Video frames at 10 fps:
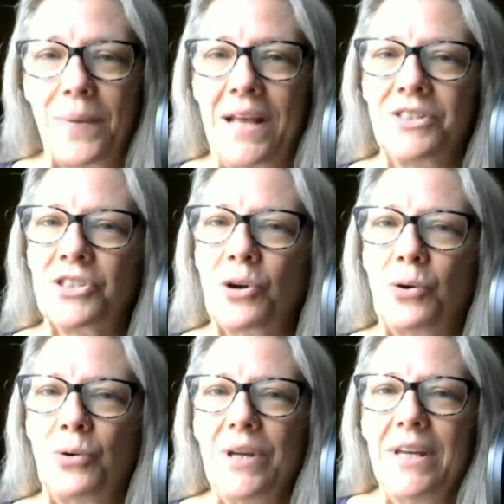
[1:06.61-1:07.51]
And
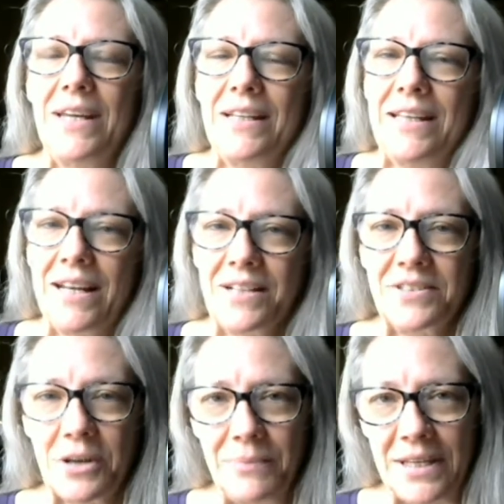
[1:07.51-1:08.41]
so getting
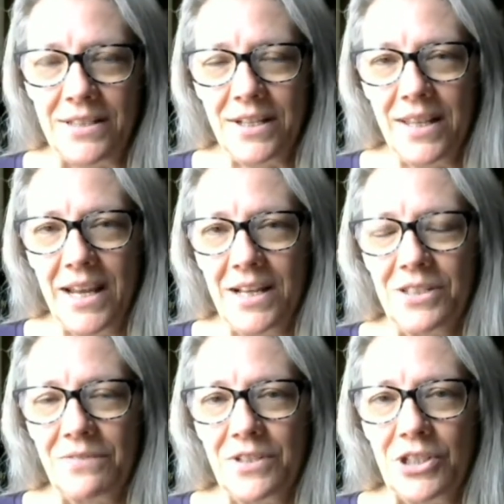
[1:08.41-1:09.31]
some into the hands
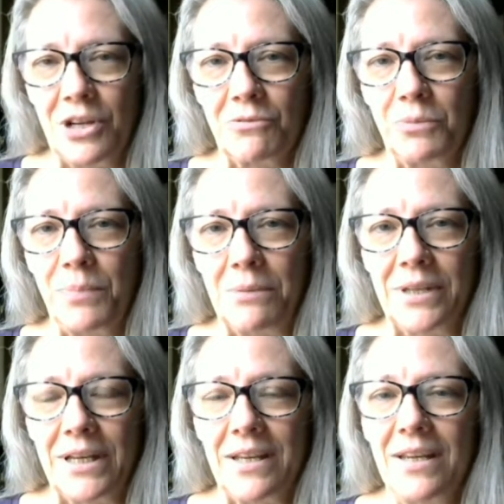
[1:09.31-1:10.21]
of the general
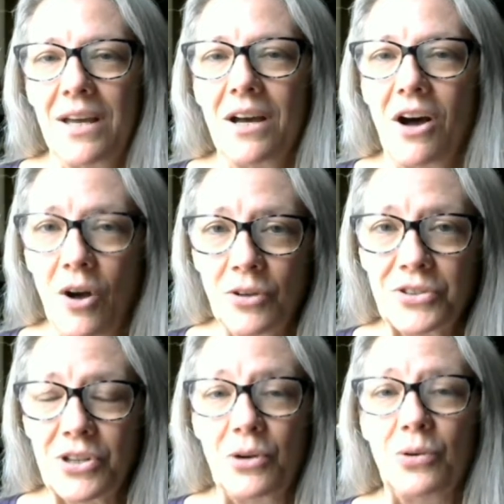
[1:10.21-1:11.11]
public
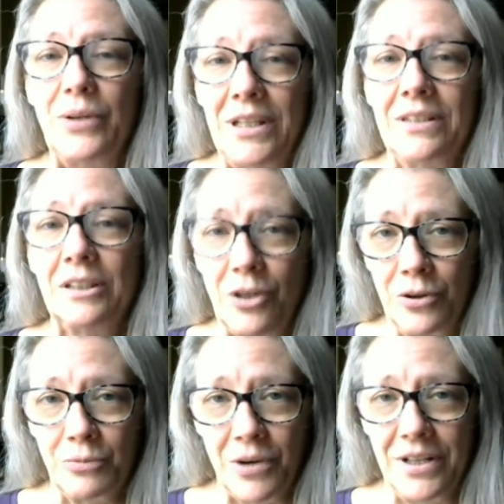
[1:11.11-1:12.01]
also in the
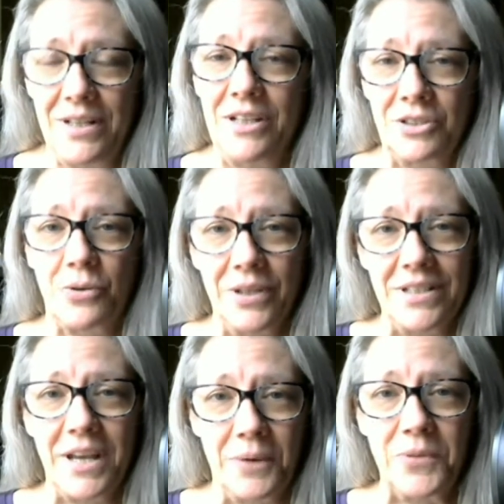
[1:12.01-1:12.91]
long run is going to
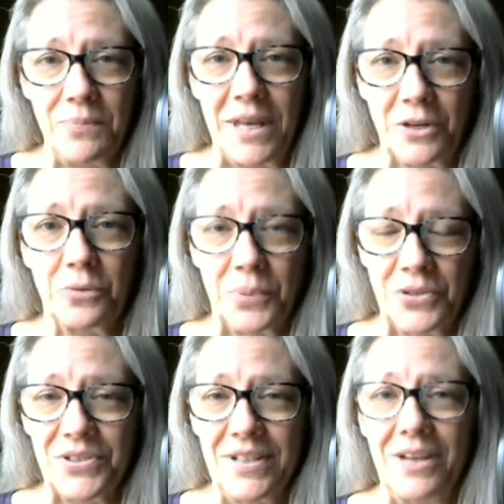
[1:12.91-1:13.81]
help the medical
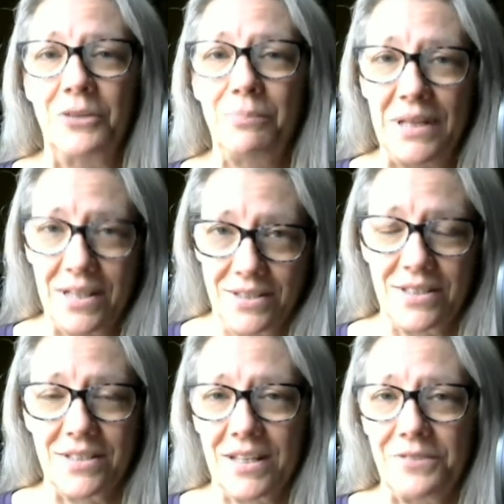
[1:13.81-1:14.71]
personnel because
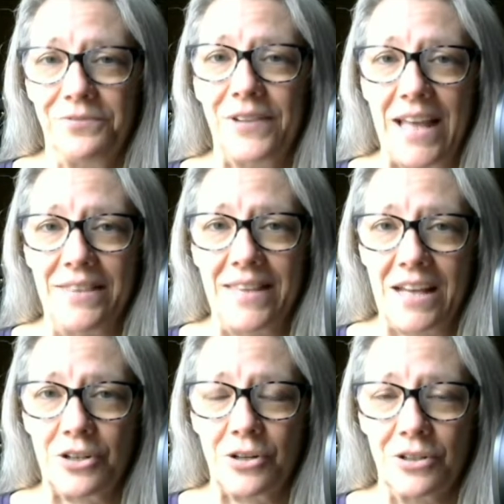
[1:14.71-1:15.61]
it's going to flatten
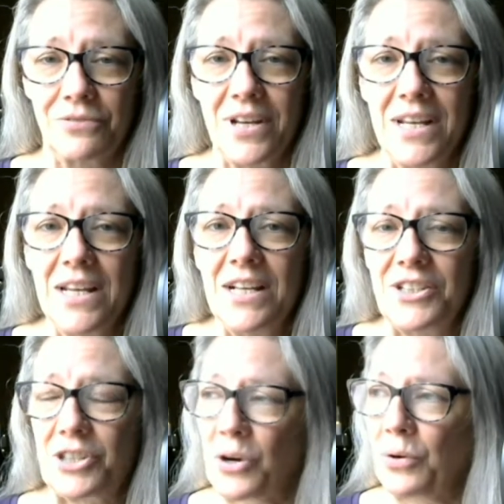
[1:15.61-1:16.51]
that curve.
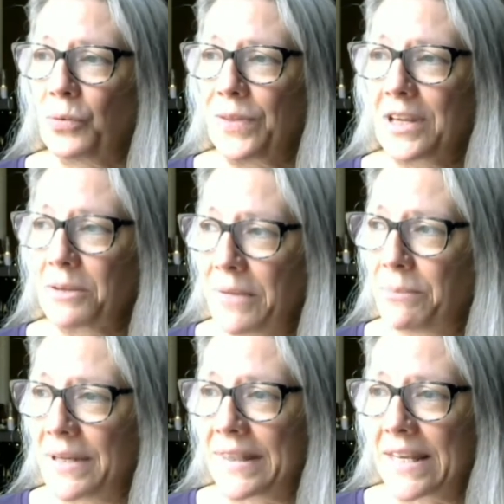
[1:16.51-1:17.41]
So the
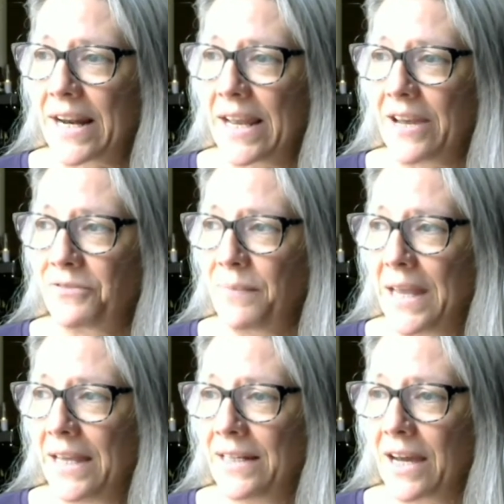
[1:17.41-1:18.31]
commitment that I have
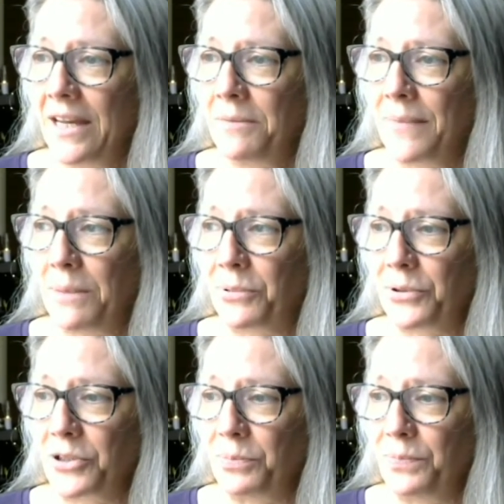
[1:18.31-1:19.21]
made, I am able
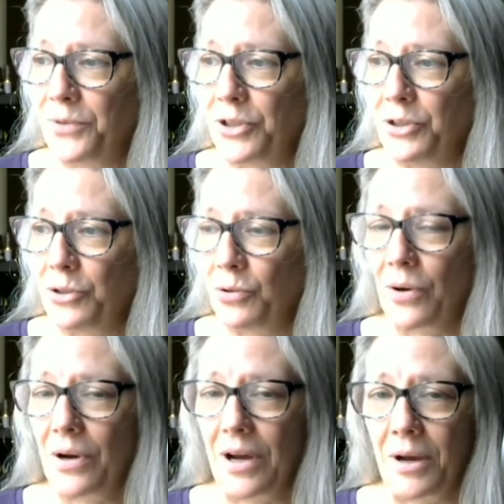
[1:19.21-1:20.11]
to, to do
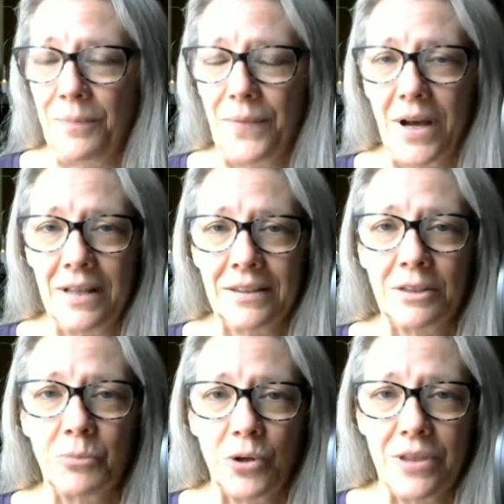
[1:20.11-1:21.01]
a, a
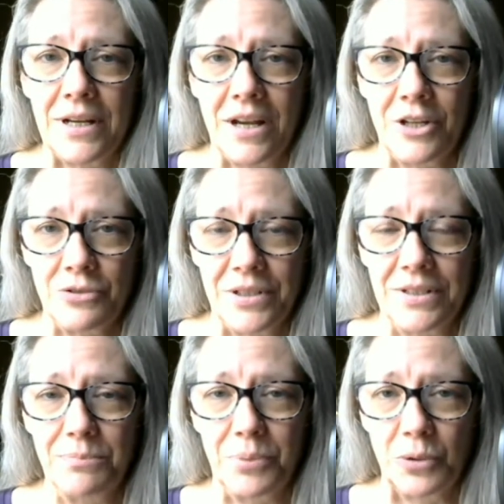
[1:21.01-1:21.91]
little more than 100
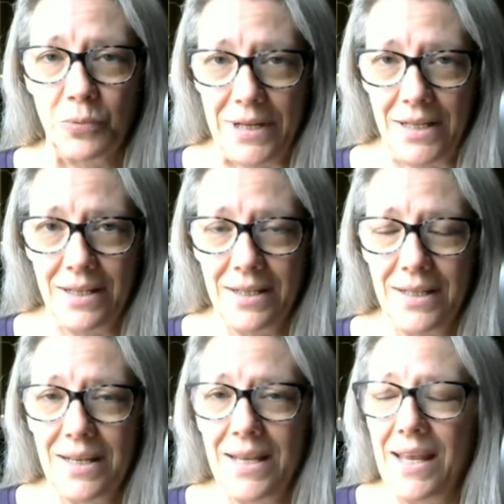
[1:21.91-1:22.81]
per week.
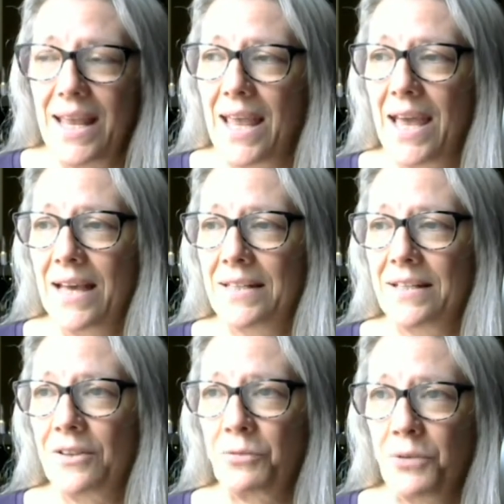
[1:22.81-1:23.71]
And
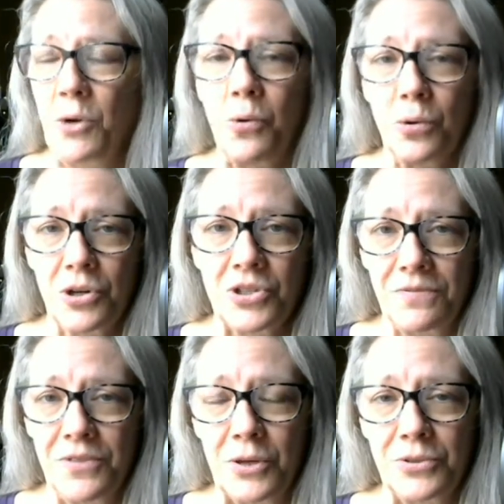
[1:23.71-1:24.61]
three quarters
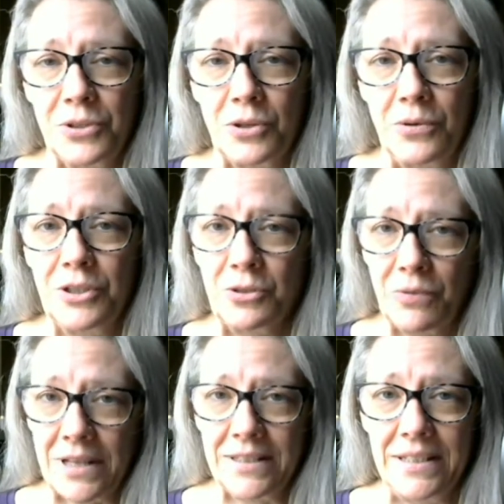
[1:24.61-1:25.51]
of those are going
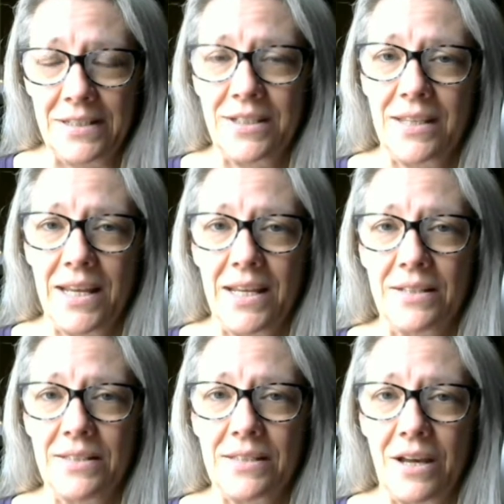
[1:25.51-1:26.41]
directly into the
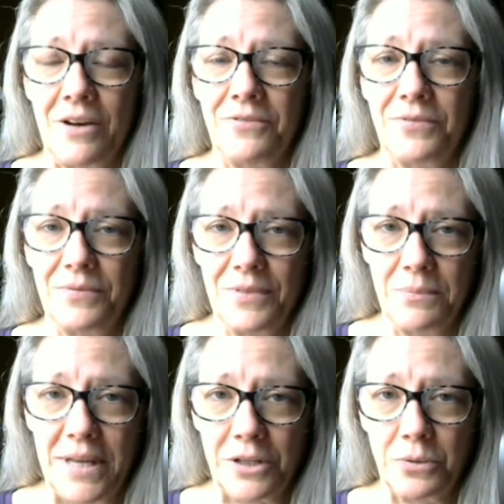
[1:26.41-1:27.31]
hands of the
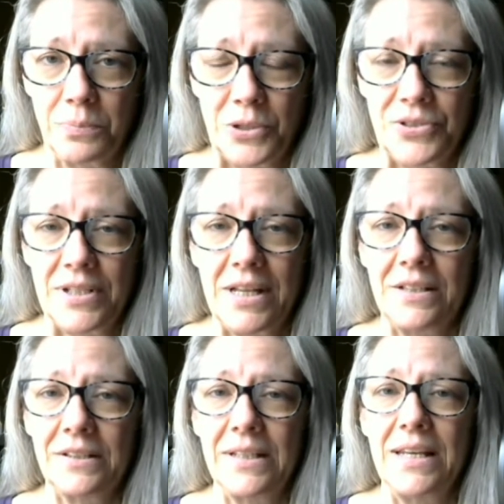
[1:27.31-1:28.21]
medical
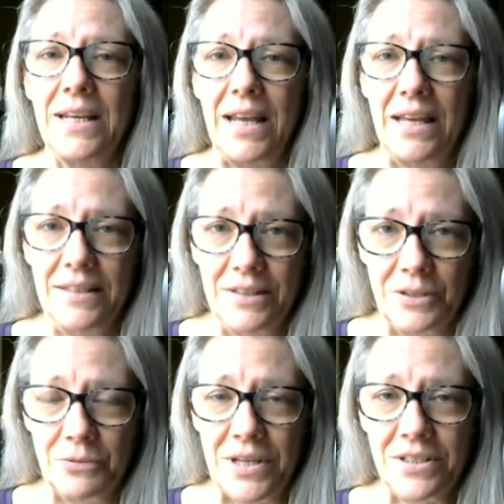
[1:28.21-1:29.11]
personnel, and the
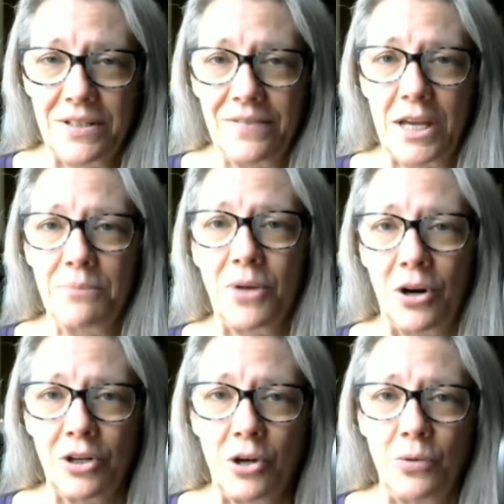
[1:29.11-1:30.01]
rest of them
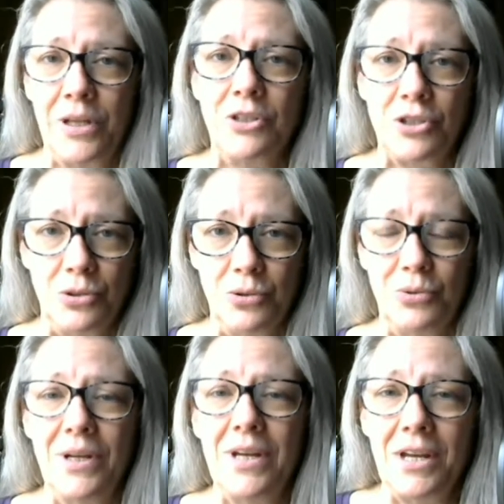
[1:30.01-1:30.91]
are going to
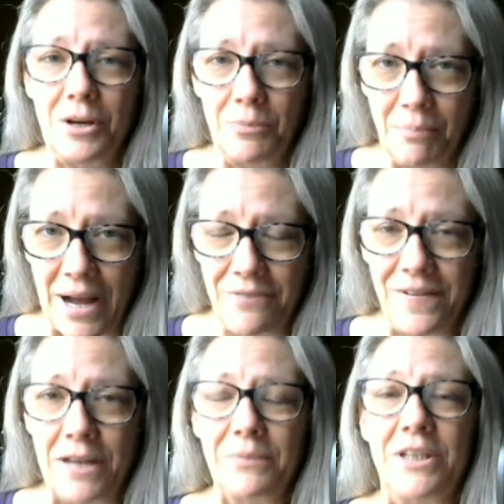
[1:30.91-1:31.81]
my
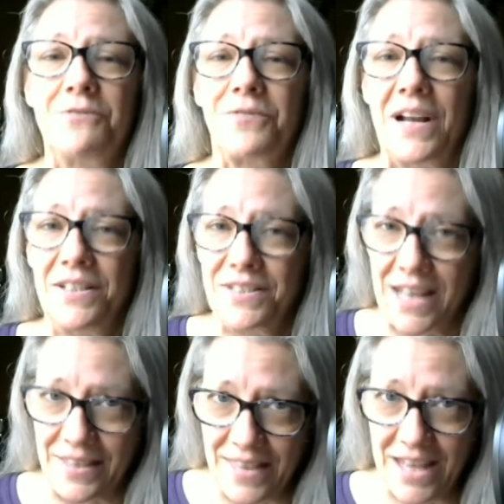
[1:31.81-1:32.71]
family and friends,
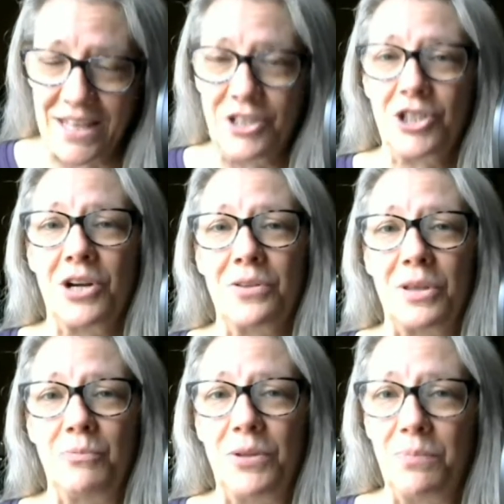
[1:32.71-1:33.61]
and they can share
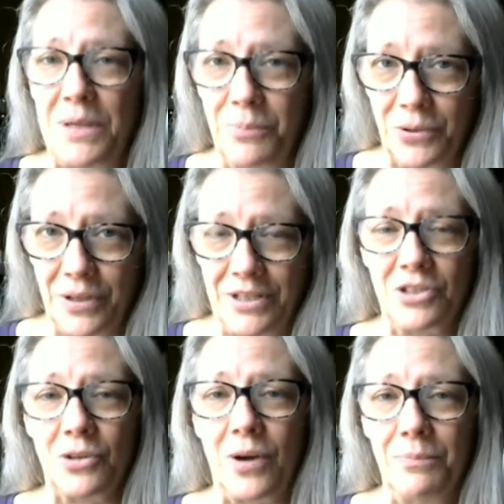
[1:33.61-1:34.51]
them with people. And
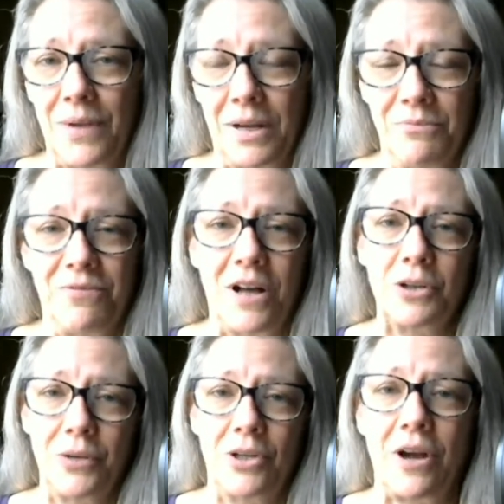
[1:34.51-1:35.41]
so I'm, I'm
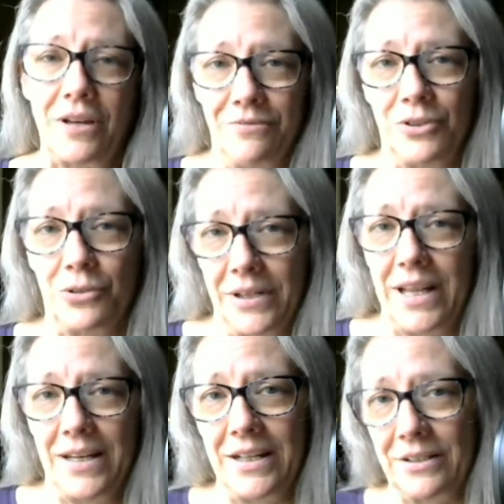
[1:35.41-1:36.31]
following kind of an
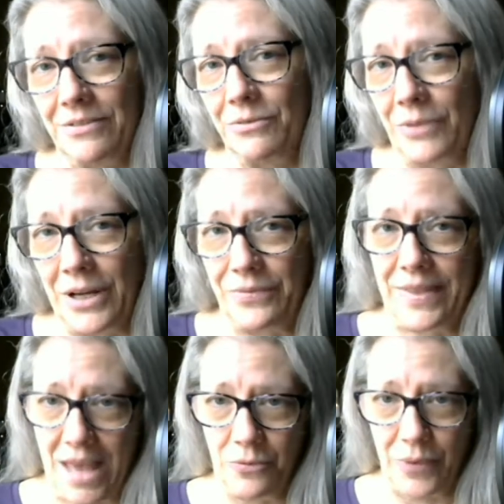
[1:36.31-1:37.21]
organic route
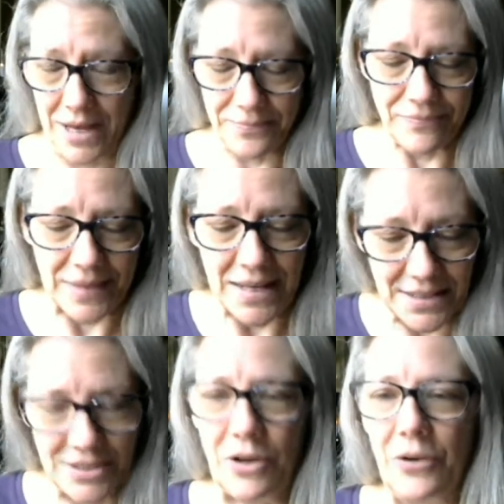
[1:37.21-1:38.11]
that way.
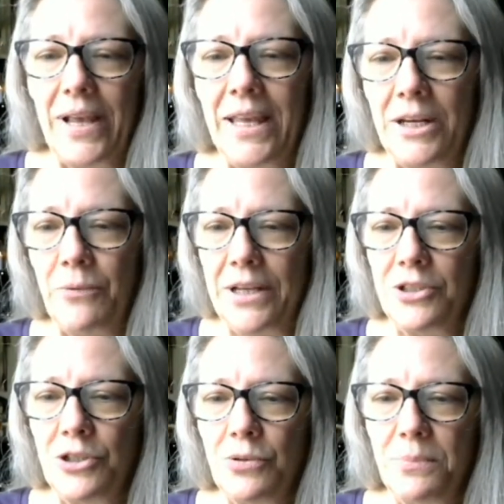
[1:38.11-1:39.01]
So, anyway,
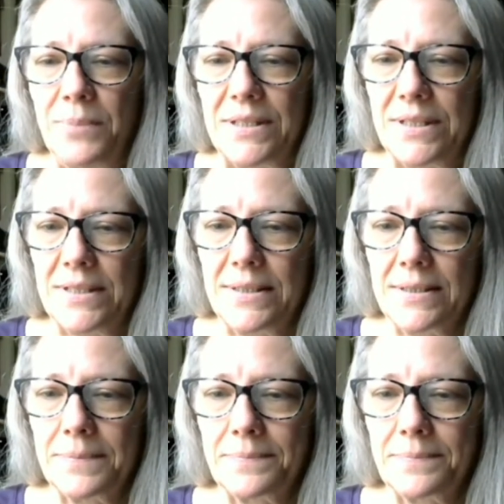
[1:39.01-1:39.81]
to the business.